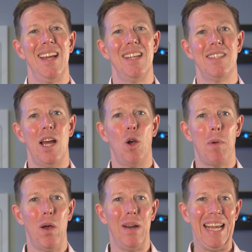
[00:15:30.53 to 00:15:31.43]
is now
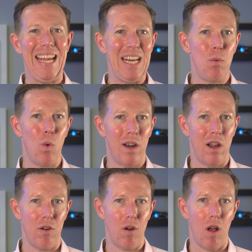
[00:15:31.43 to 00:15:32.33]
about
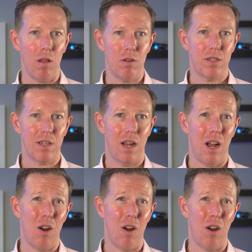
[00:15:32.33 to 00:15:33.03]
$8,100.